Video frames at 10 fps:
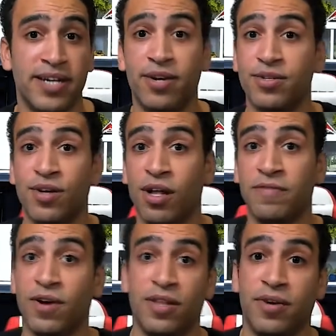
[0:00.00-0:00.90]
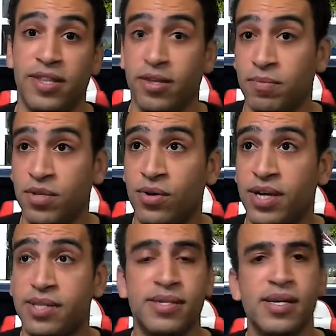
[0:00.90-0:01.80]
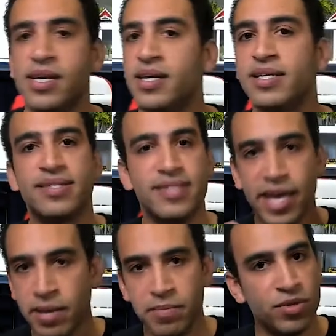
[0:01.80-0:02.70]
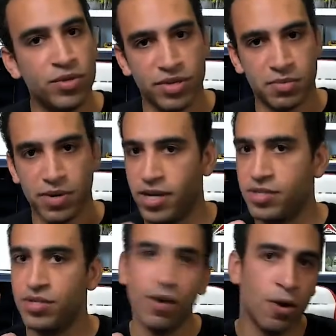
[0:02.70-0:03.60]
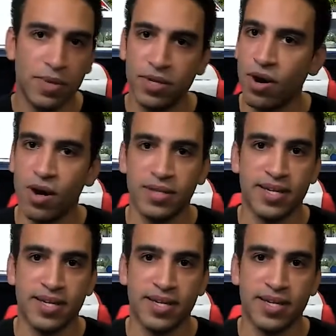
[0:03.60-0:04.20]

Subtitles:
and here's all of your other Ethereum tokens. Same user experience. You open your ARK